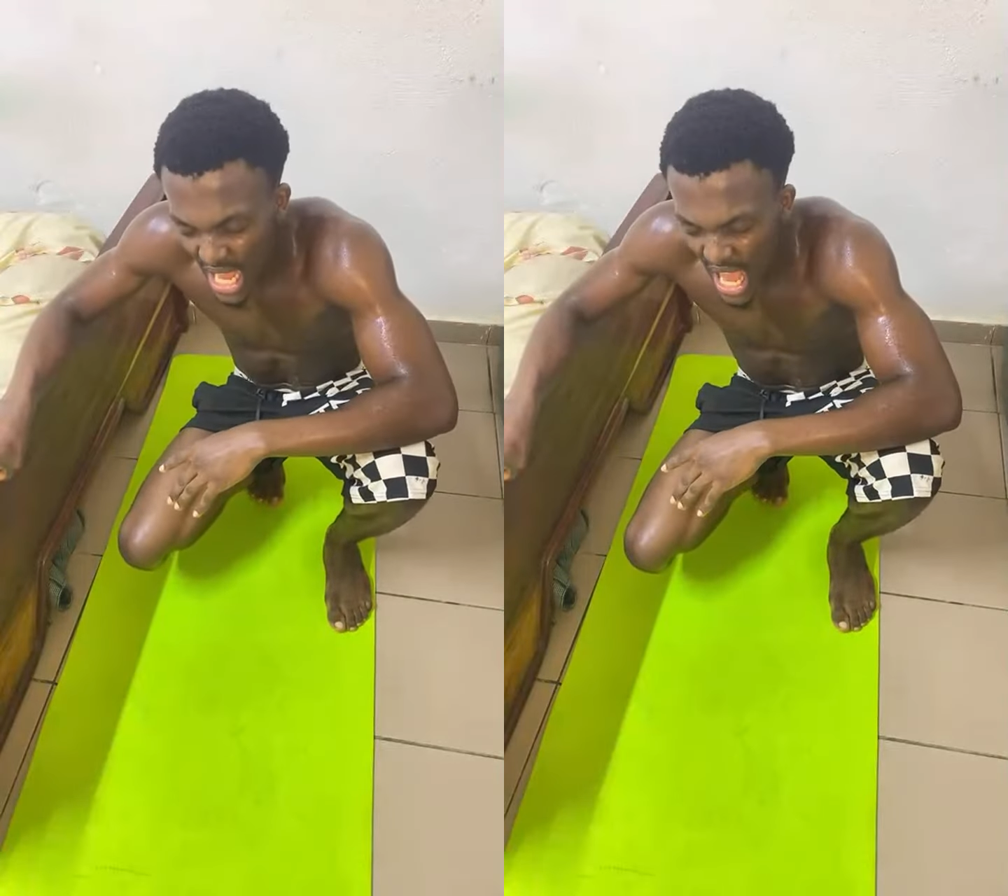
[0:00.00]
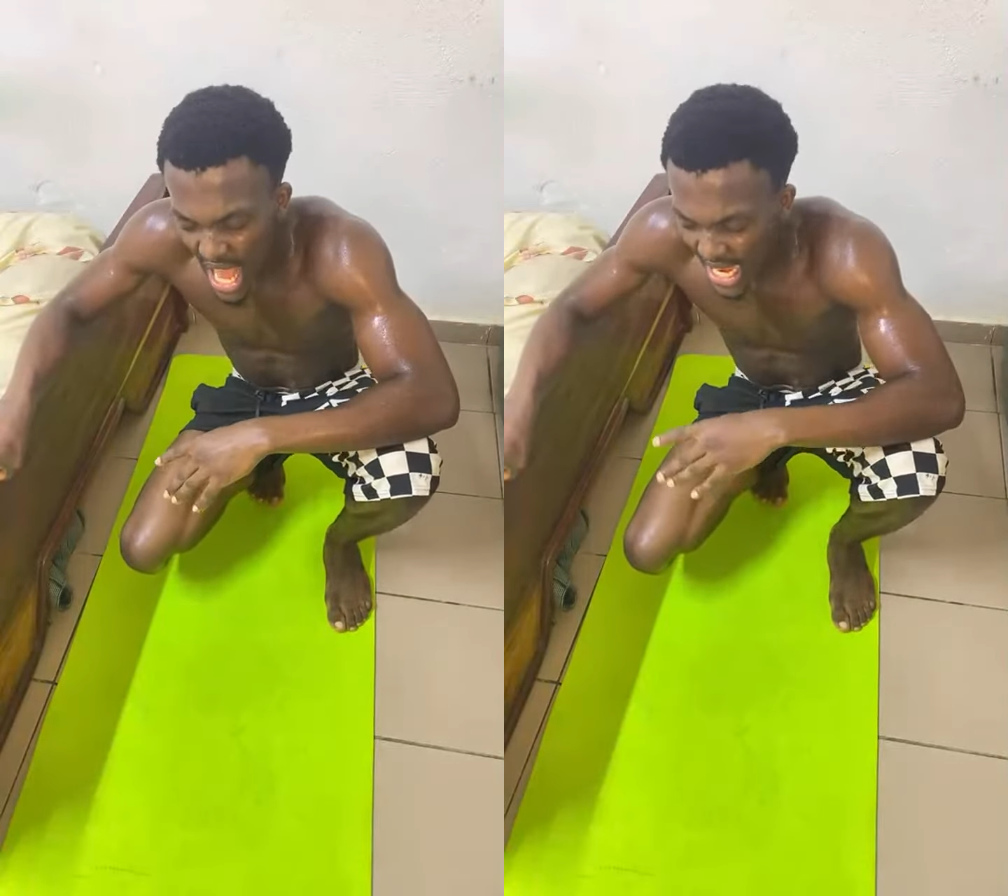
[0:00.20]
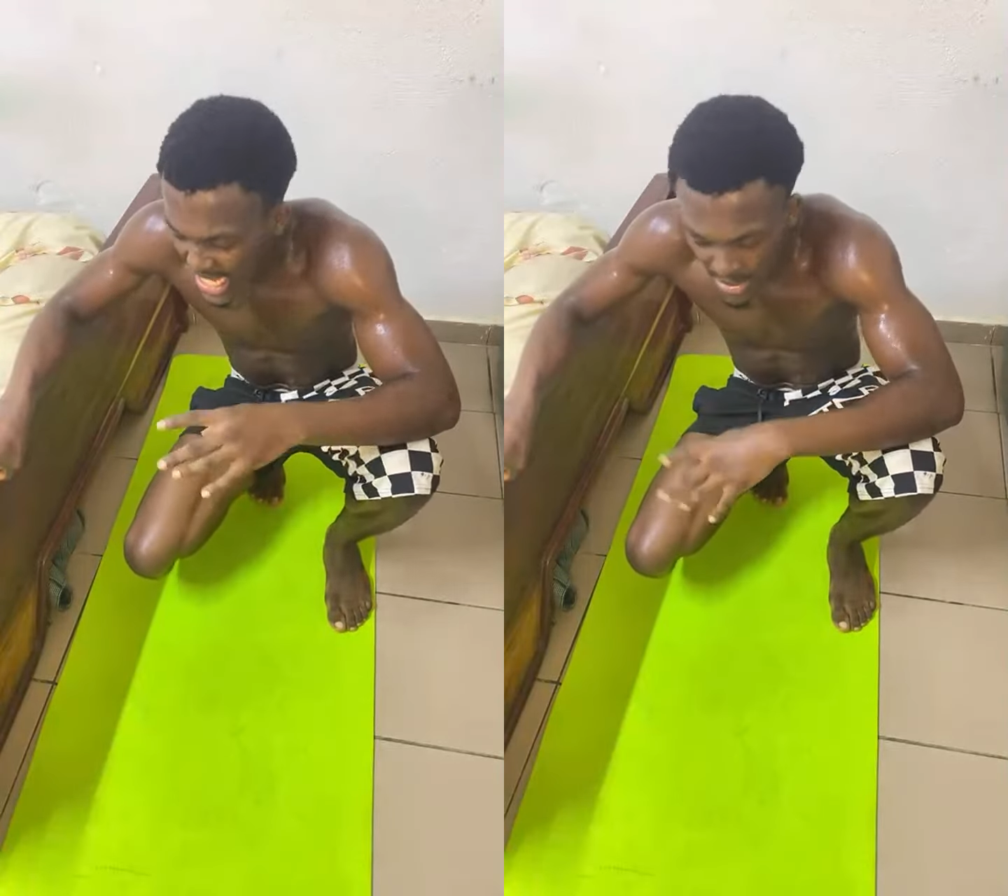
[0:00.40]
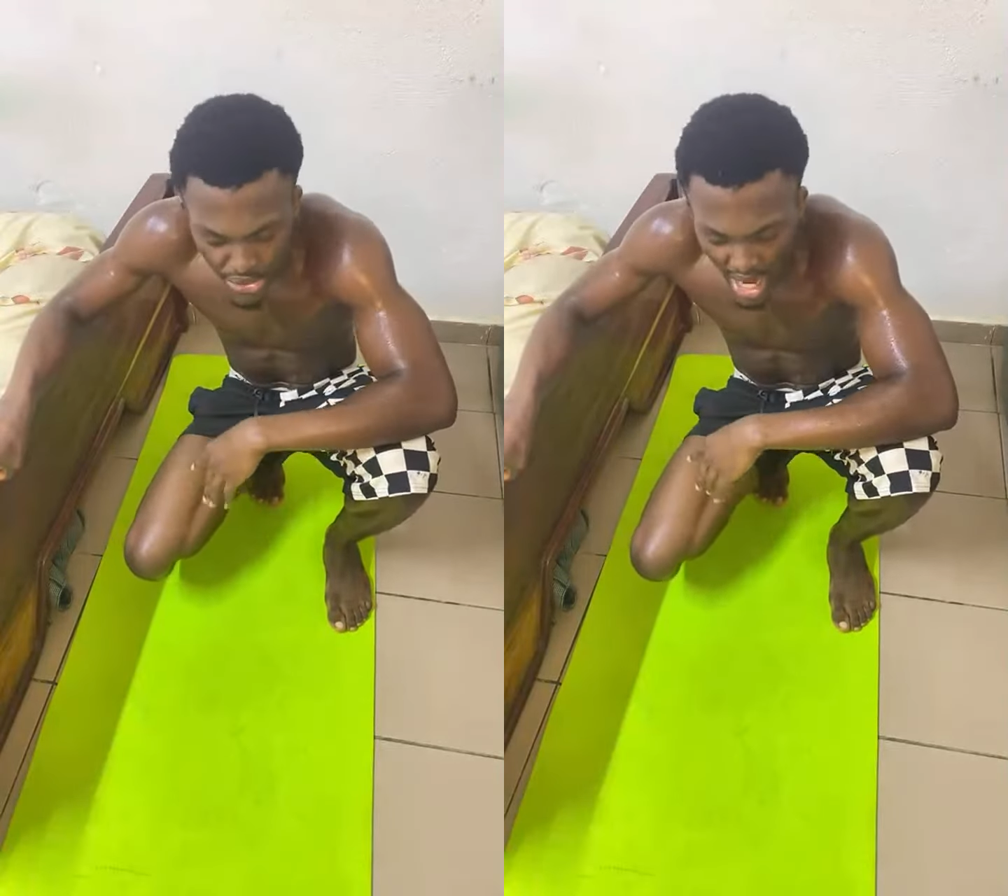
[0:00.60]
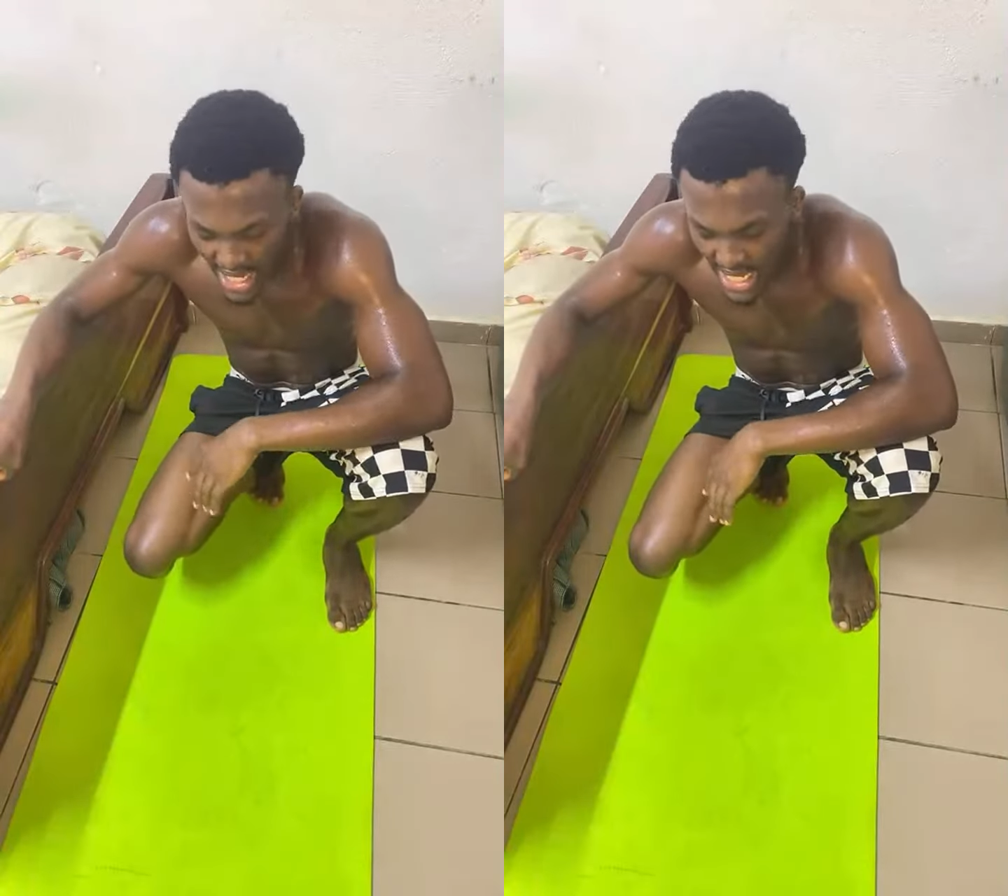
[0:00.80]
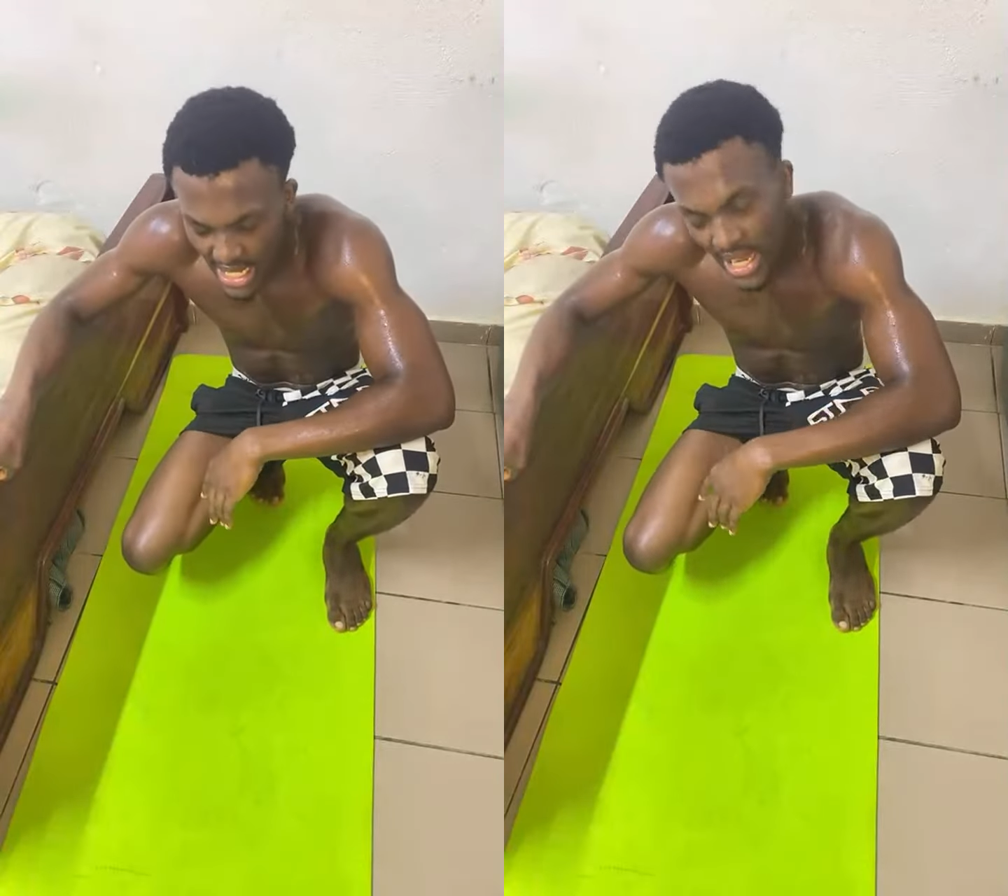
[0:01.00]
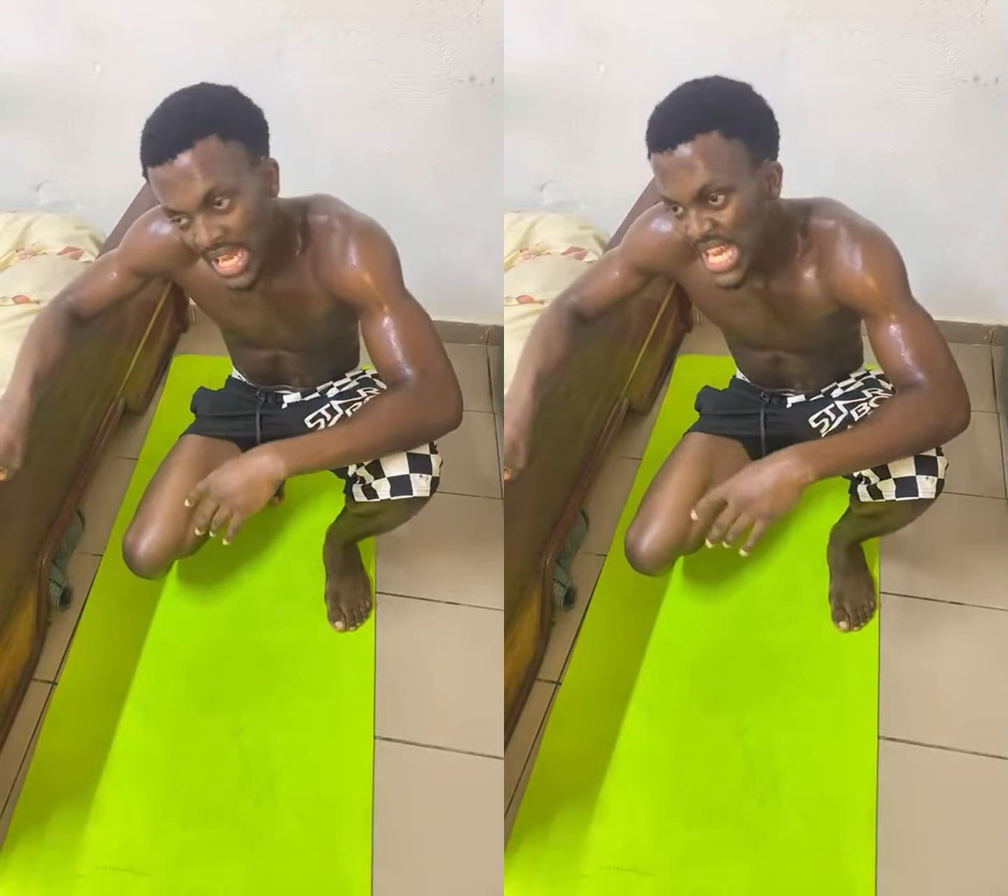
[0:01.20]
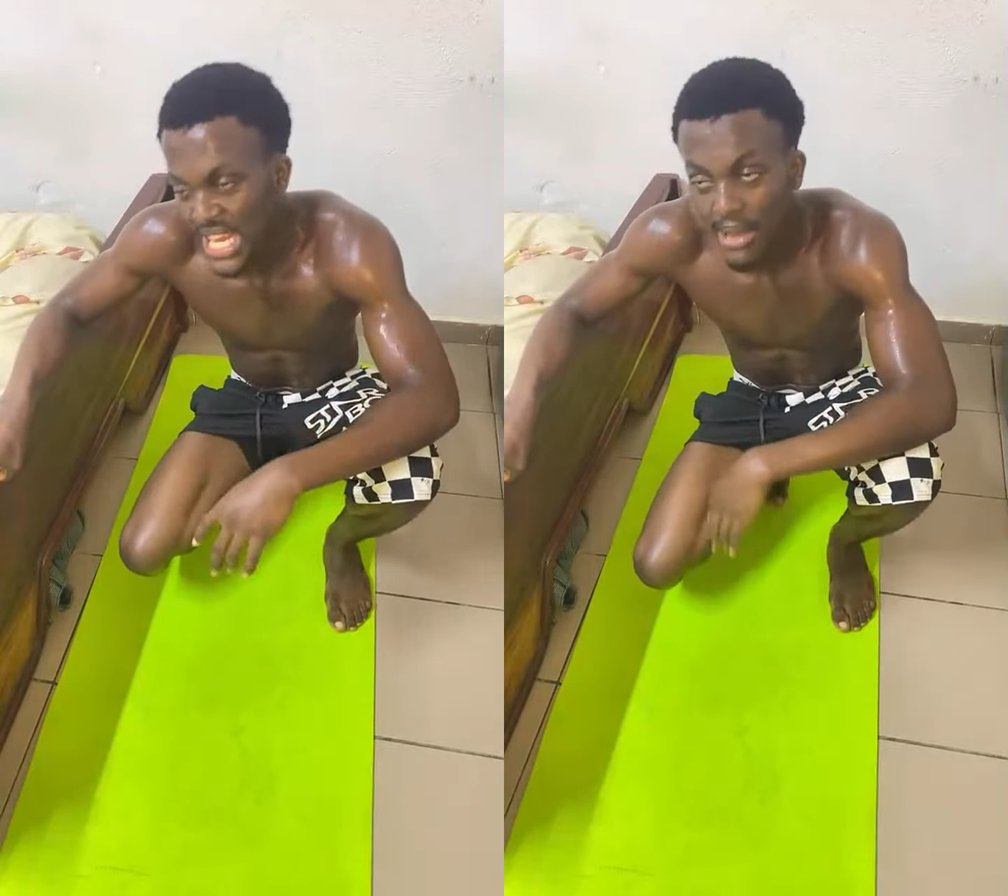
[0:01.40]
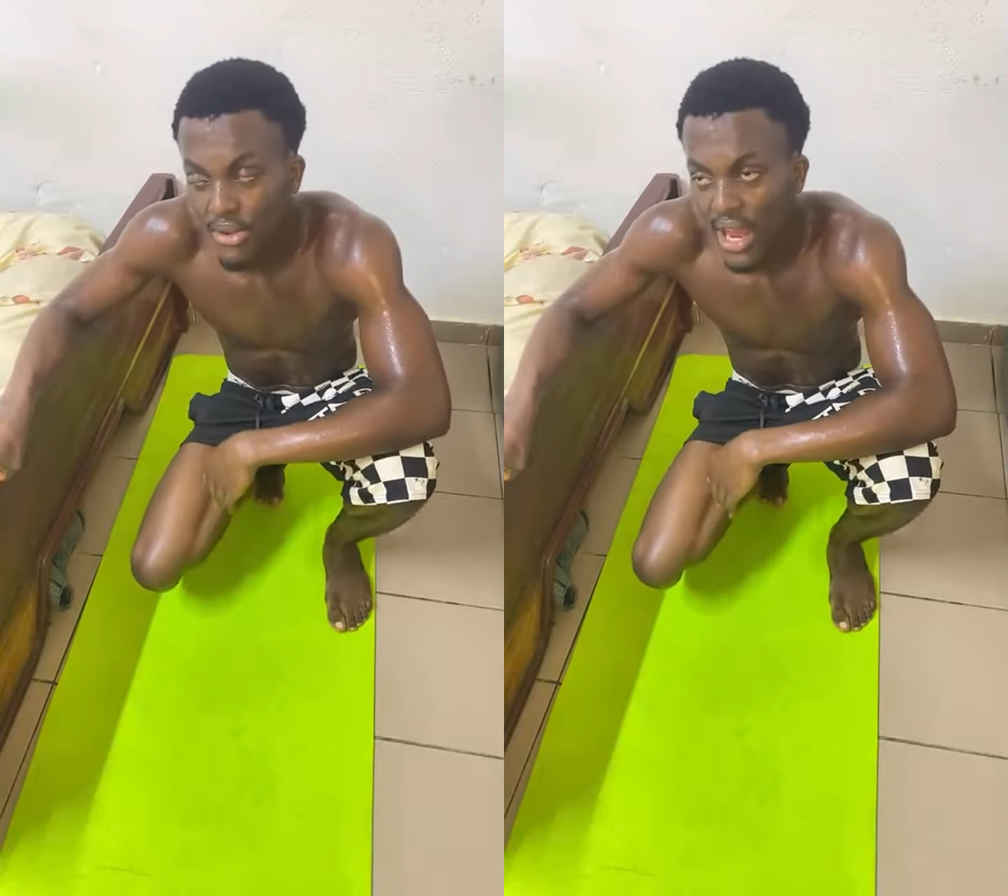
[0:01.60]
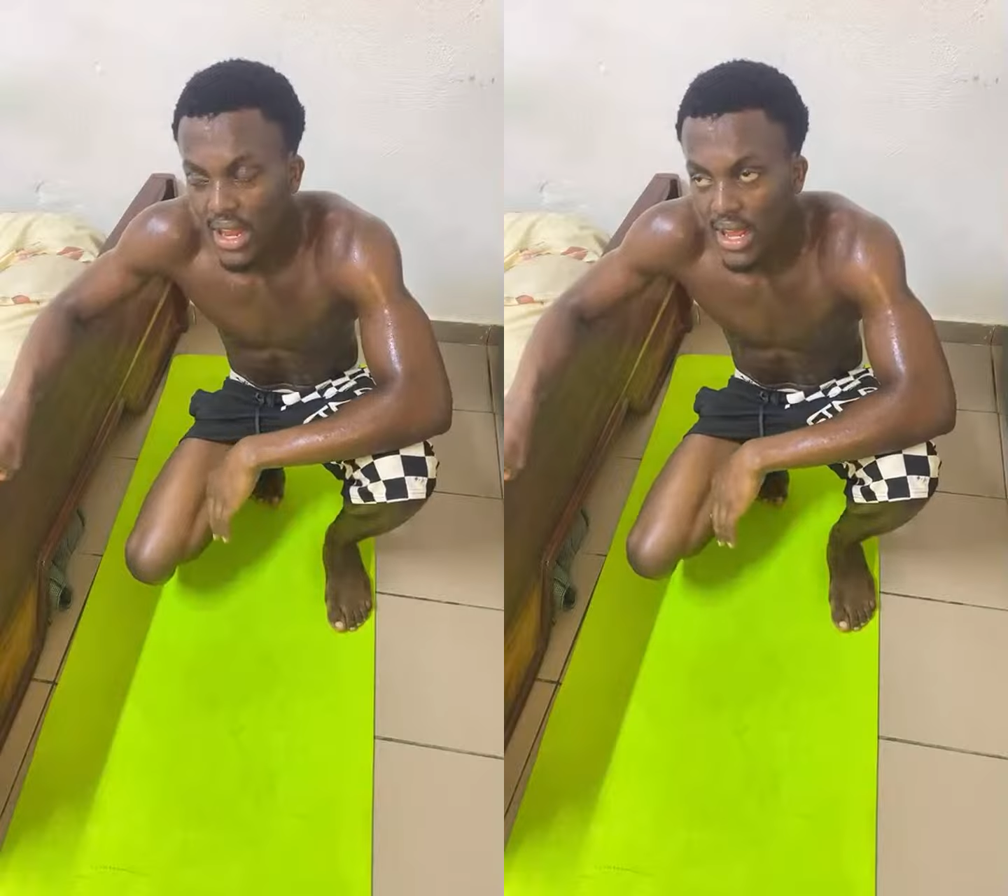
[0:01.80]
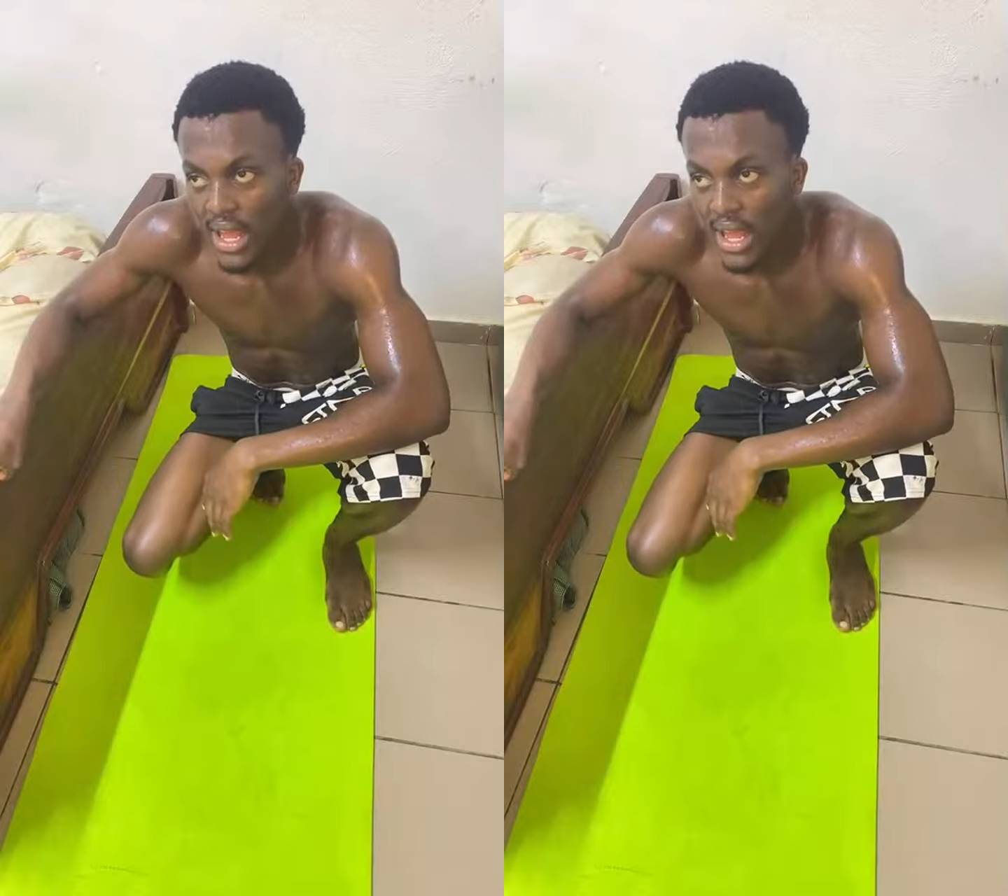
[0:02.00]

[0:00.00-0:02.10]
I kept grinding, kept grinding.